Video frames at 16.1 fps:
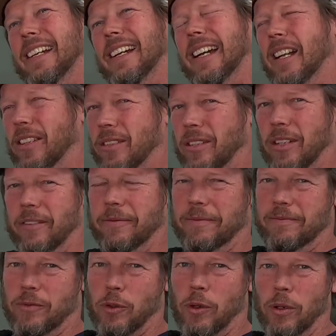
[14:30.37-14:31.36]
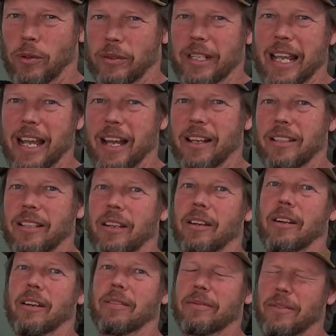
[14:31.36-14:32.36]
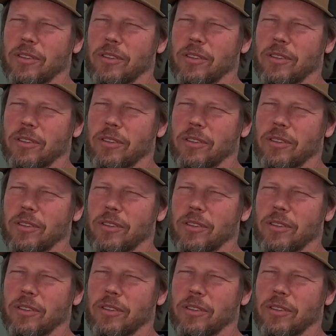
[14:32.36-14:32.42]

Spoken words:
and it sort of trickled down to